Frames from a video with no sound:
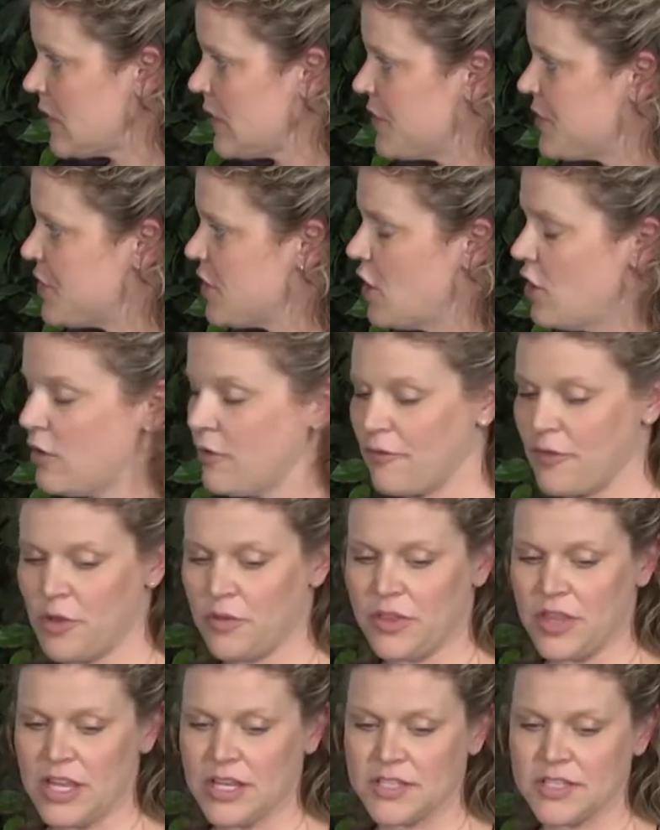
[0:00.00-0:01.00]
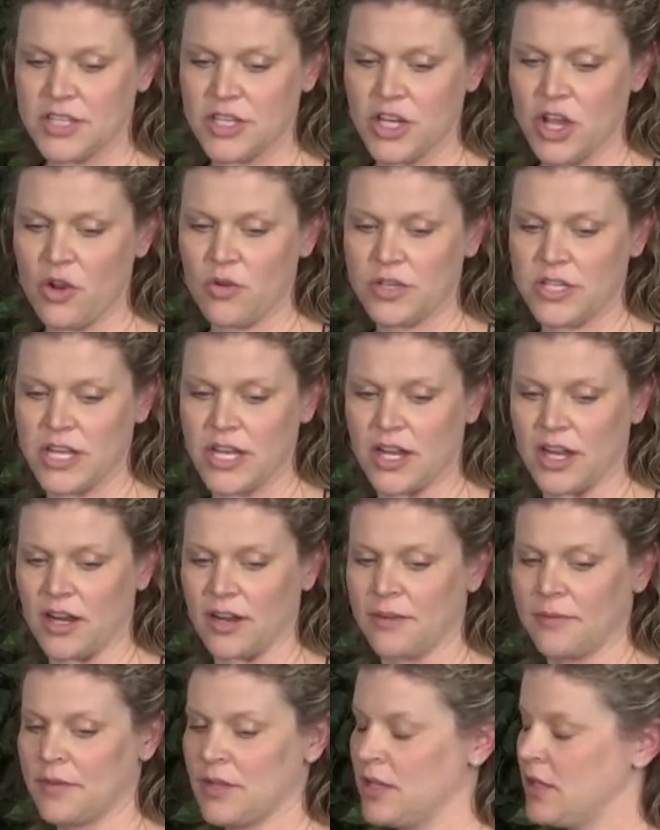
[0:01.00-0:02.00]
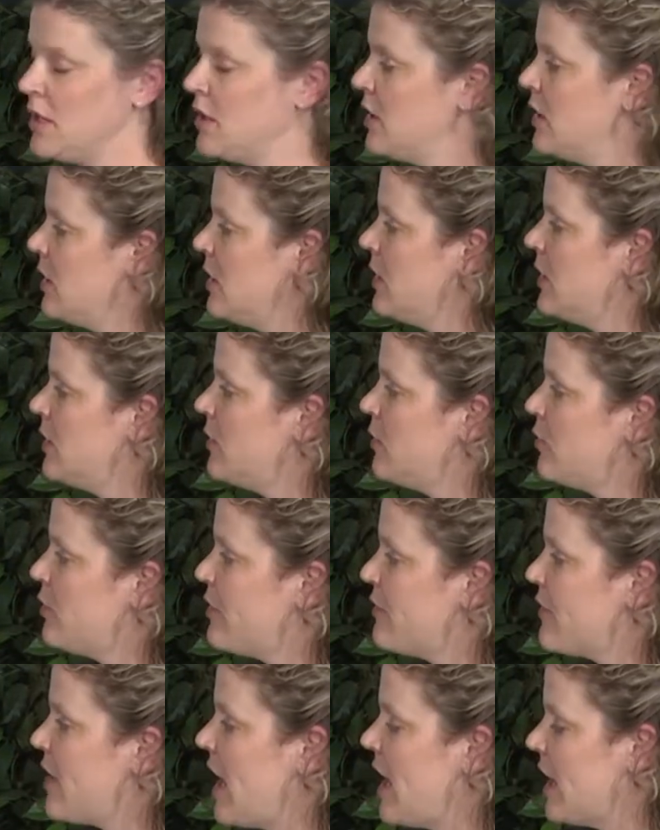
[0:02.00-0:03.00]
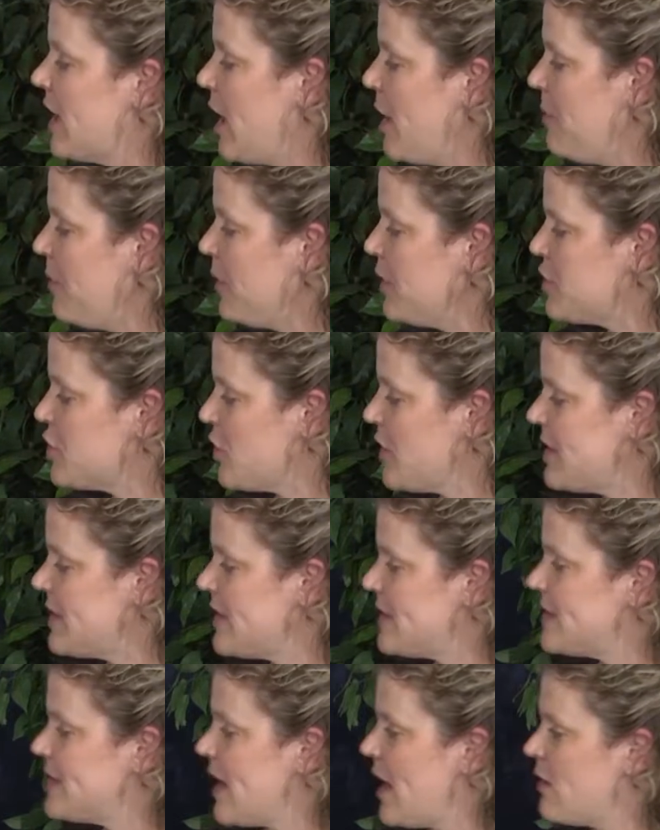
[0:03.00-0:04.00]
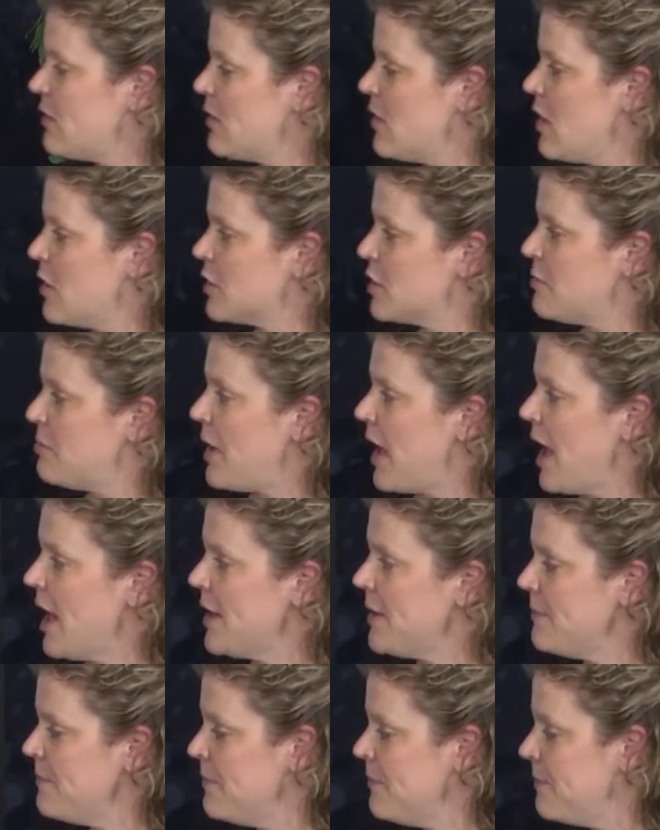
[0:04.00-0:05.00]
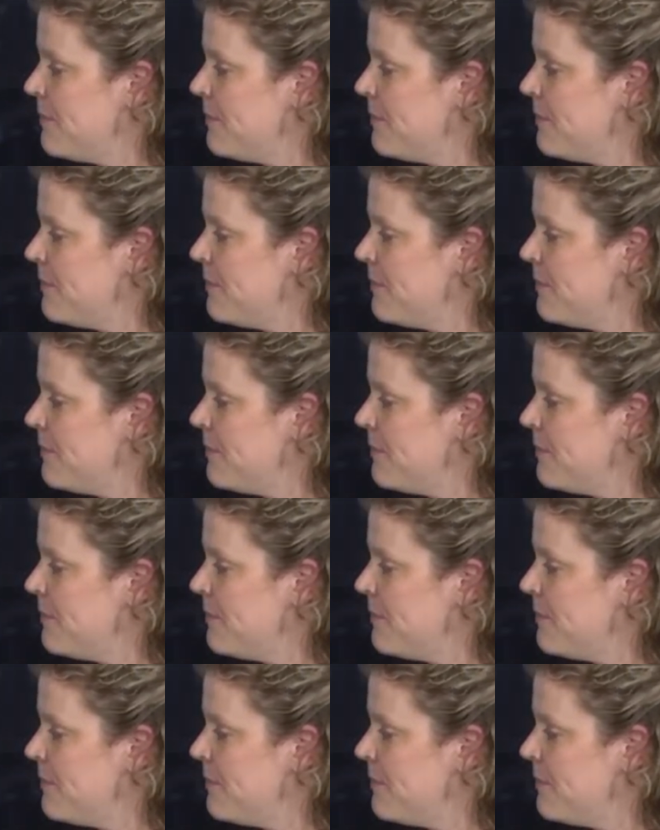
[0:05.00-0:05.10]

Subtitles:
So a few things to note here. We've got a couple of choices down along the bottom.